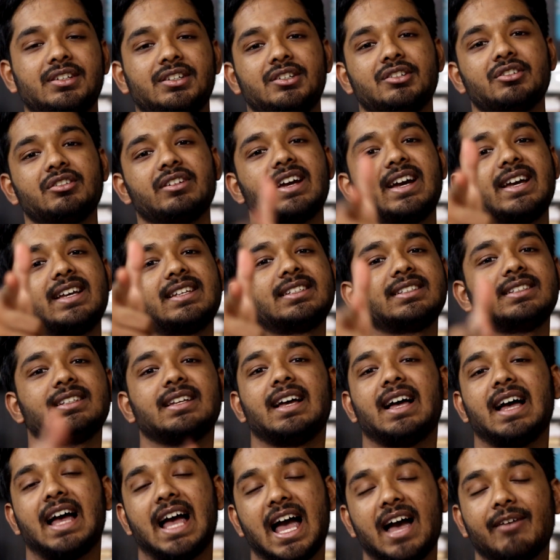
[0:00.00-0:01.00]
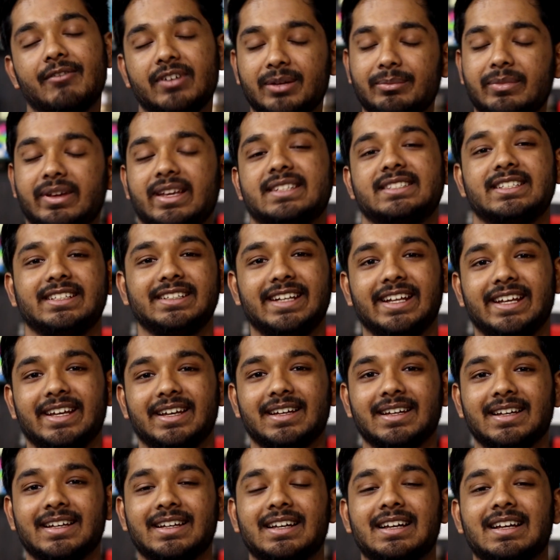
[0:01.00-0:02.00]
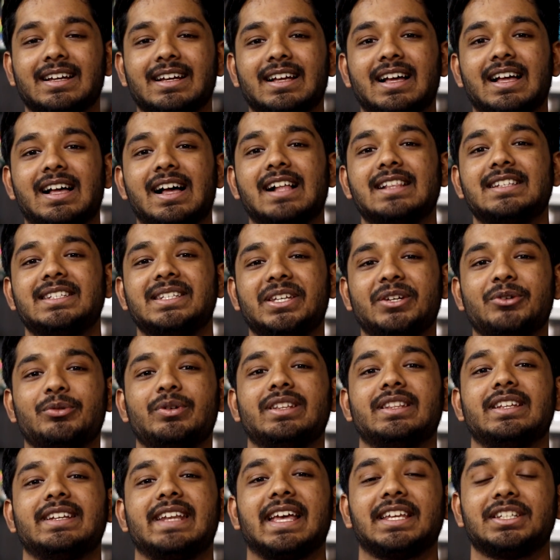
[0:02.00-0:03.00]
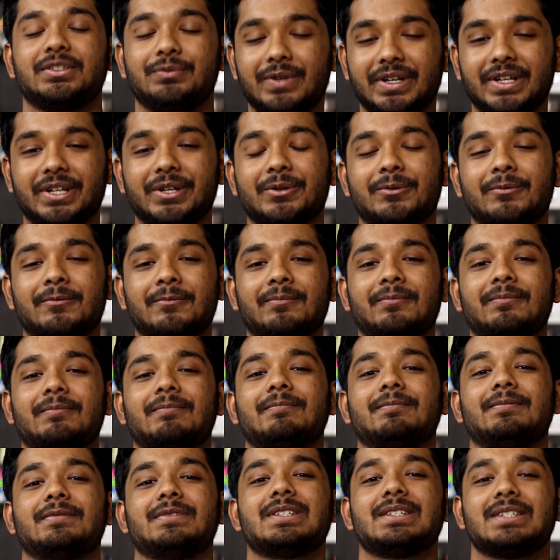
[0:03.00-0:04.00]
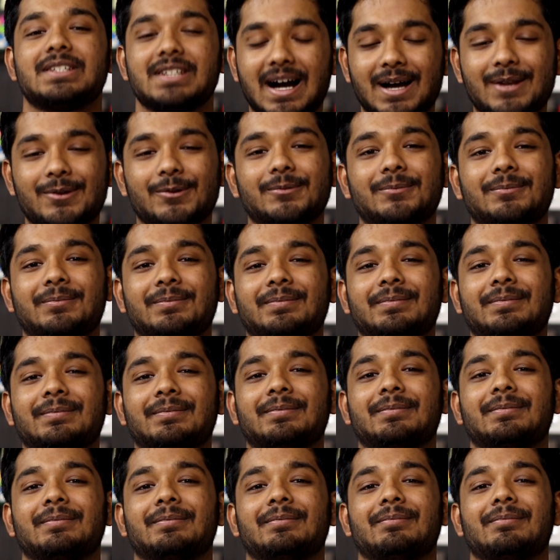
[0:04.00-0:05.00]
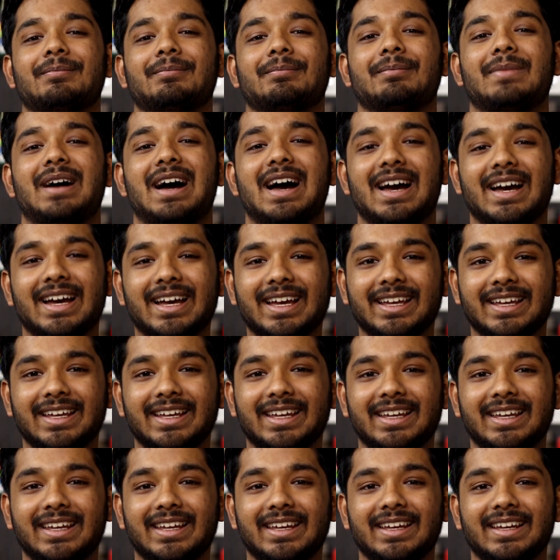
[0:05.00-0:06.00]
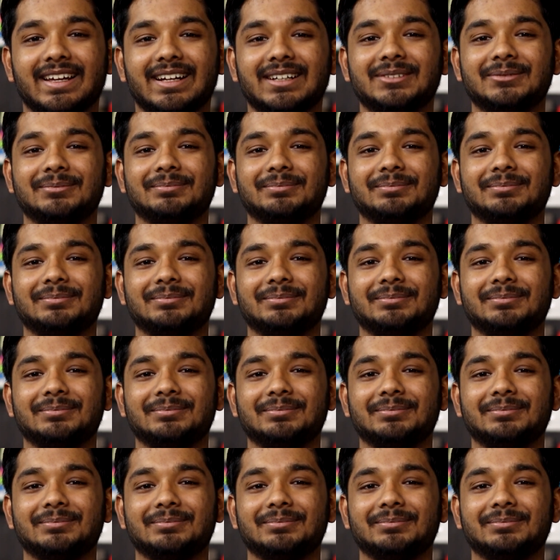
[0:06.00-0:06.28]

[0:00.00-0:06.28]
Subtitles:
You guys have an amazing day. I'll see you in the next video. Chalo. Bye.